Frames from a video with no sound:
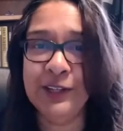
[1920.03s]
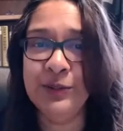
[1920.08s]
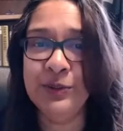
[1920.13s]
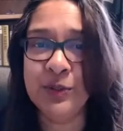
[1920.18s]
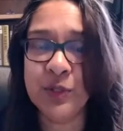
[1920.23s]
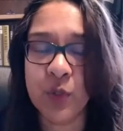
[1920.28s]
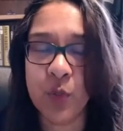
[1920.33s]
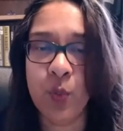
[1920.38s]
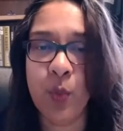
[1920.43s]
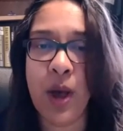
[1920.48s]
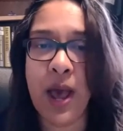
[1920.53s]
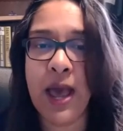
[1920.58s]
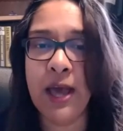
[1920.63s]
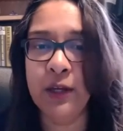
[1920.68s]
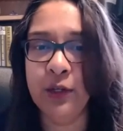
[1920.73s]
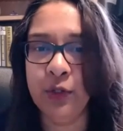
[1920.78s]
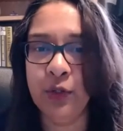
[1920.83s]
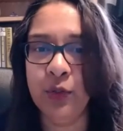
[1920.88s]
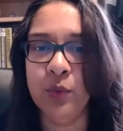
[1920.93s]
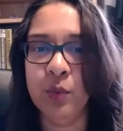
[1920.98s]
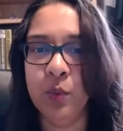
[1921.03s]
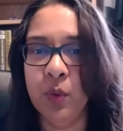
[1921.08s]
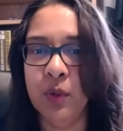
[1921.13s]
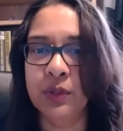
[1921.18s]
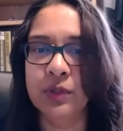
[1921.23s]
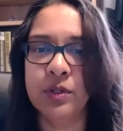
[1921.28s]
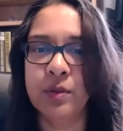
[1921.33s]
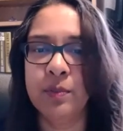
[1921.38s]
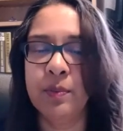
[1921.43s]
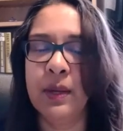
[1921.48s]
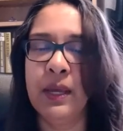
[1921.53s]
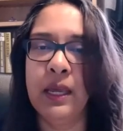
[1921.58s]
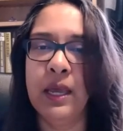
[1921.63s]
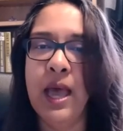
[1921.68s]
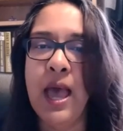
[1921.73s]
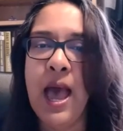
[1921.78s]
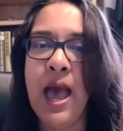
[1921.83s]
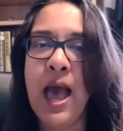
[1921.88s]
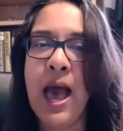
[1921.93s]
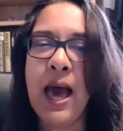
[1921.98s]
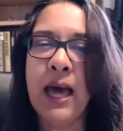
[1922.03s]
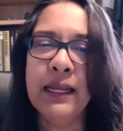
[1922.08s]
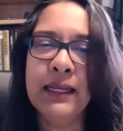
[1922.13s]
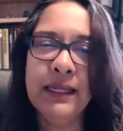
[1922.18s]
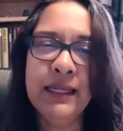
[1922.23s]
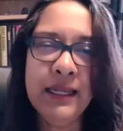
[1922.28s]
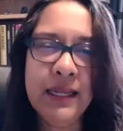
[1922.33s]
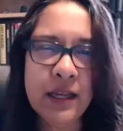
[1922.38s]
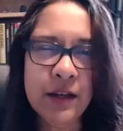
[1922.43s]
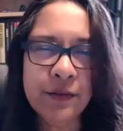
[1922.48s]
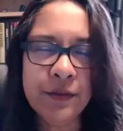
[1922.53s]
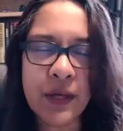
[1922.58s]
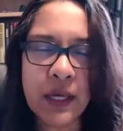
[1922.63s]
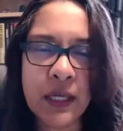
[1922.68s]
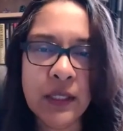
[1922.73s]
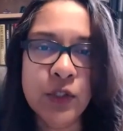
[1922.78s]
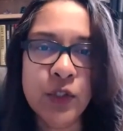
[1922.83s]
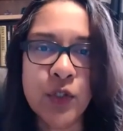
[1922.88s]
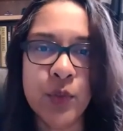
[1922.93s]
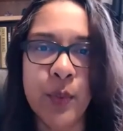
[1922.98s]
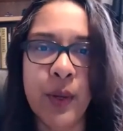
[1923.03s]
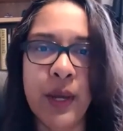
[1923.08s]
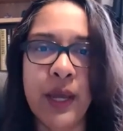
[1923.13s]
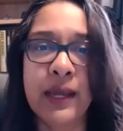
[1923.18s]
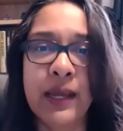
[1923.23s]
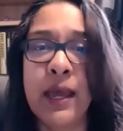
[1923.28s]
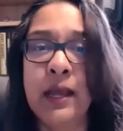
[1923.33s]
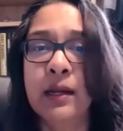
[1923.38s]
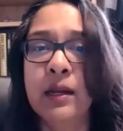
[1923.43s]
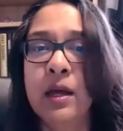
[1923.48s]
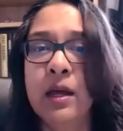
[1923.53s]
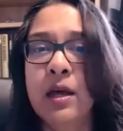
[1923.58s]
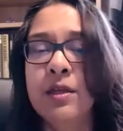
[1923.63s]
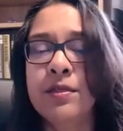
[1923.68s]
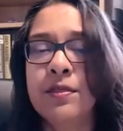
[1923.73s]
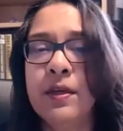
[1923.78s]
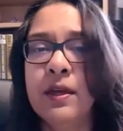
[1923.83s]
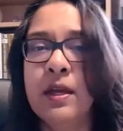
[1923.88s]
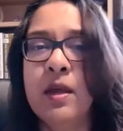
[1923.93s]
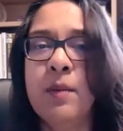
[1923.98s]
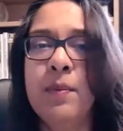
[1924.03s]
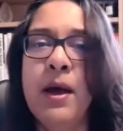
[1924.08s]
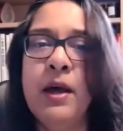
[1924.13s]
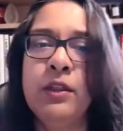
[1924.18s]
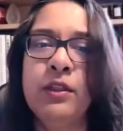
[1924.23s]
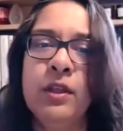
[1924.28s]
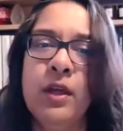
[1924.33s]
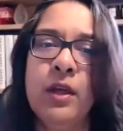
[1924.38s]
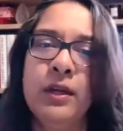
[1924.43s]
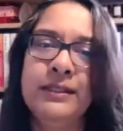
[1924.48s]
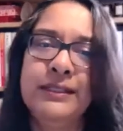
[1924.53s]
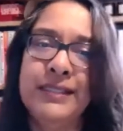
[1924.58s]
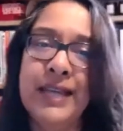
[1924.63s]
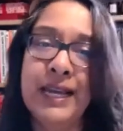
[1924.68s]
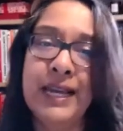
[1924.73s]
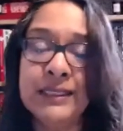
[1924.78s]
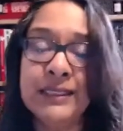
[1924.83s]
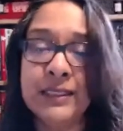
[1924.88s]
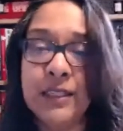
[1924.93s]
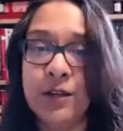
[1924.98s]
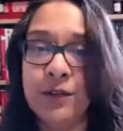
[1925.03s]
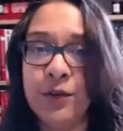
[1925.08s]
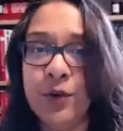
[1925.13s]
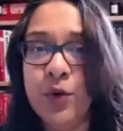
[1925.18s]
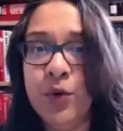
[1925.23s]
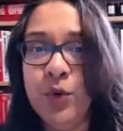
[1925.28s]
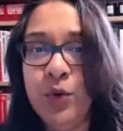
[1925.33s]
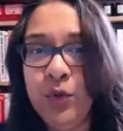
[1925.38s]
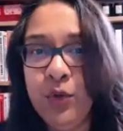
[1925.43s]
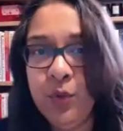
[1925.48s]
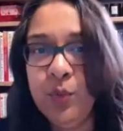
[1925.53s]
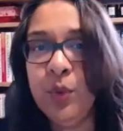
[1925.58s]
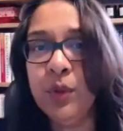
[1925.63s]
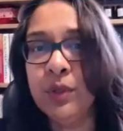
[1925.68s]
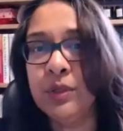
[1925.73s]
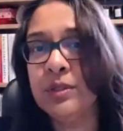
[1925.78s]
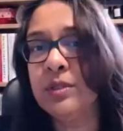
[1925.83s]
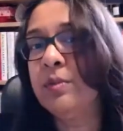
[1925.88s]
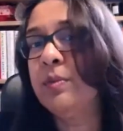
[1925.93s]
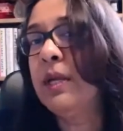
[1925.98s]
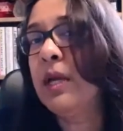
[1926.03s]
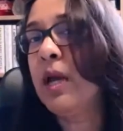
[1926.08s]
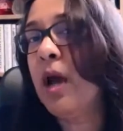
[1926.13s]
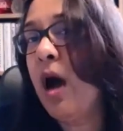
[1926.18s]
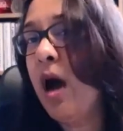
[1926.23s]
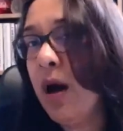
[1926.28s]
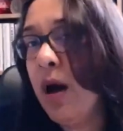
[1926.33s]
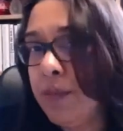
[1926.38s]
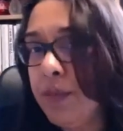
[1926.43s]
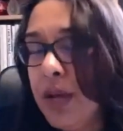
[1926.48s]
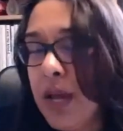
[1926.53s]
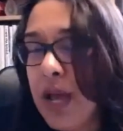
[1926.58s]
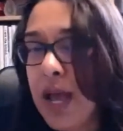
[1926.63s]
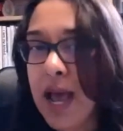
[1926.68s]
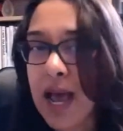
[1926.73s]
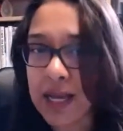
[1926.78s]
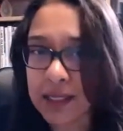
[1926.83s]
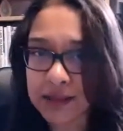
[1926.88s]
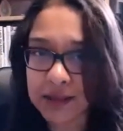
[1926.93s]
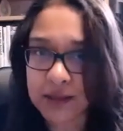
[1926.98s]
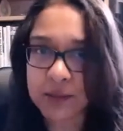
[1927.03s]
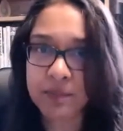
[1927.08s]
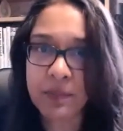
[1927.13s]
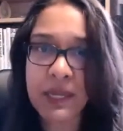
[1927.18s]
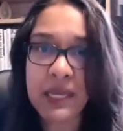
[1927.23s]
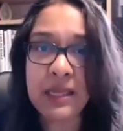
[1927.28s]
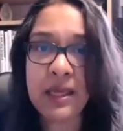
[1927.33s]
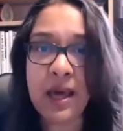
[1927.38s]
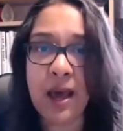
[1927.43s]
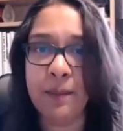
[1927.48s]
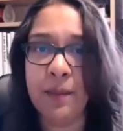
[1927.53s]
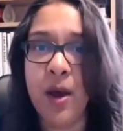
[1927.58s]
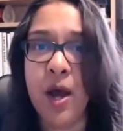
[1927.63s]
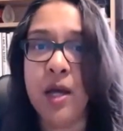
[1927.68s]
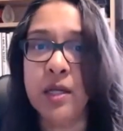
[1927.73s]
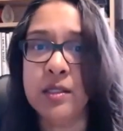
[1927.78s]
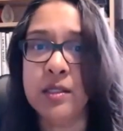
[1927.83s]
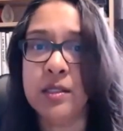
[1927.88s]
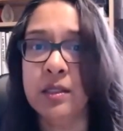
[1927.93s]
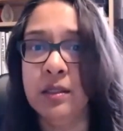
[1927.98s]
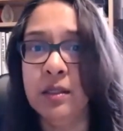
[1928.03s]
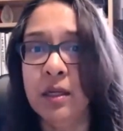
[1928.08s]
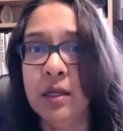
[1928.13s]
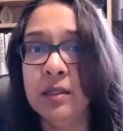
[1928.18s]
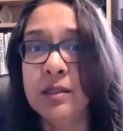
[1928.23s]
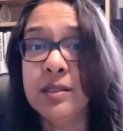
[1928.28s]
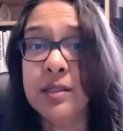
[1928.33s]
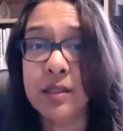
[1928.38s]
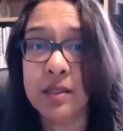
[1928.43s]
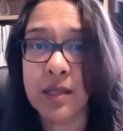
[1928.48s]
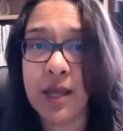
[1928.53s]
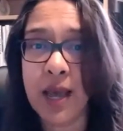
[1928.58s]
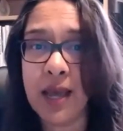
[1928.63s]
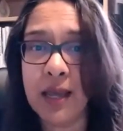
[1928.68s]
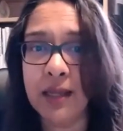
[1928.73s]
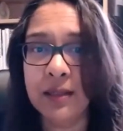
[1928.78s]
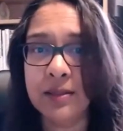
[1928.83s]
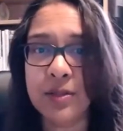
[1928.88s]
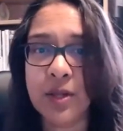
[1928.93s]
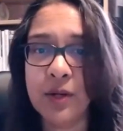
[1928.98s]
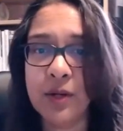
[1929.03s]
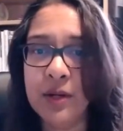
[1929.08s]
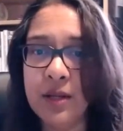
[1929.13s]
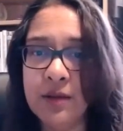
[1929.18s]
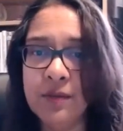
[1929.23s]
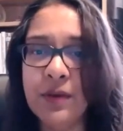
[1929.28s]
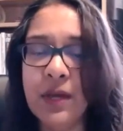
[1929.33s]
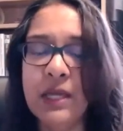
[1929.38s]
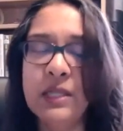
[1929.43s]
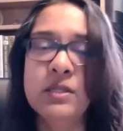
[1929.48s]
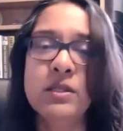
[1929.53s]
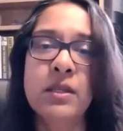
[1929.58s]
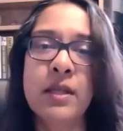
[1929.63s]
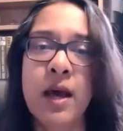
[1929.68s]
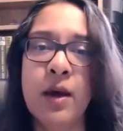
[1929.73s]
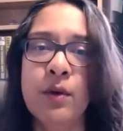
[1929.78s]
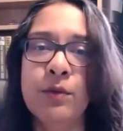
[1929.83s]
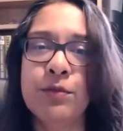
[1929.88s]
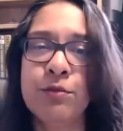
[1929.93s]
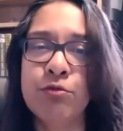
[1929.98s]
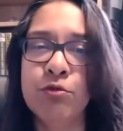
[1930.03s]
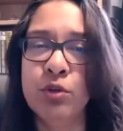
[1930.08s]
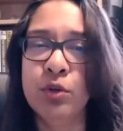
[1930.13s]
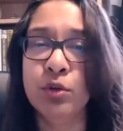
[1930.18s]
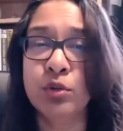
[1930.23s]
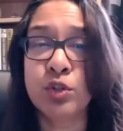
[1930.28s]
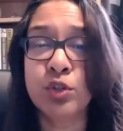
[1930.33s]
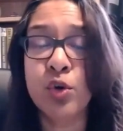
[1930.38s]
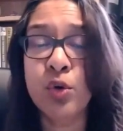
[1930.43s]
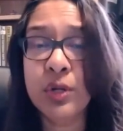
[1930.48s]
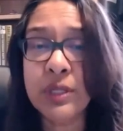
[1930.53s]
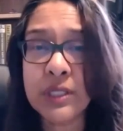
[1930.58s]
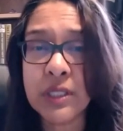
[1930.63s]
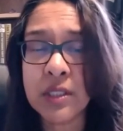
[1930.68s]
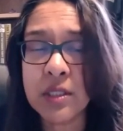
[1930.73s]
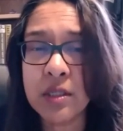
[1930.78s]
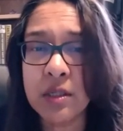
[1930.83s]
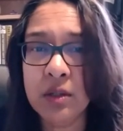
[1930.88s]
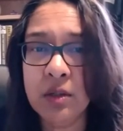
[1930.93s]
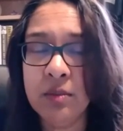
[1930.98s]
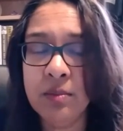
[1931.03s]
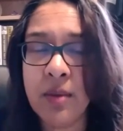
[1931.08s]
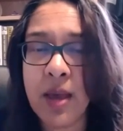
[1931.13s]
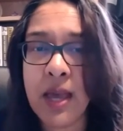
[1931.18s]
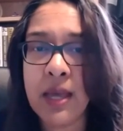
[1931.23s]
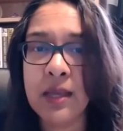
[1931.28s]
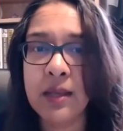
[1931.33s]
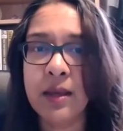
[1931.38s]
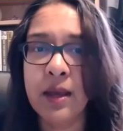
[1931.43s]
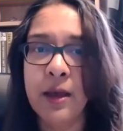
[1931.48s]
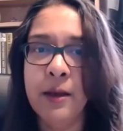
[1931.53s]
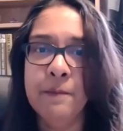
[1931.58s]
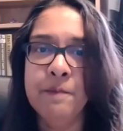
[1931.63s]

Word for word: you to where you want to be and live into it again. Think about the identity of who you want to become and be that person today. So live into that through your choices that you make,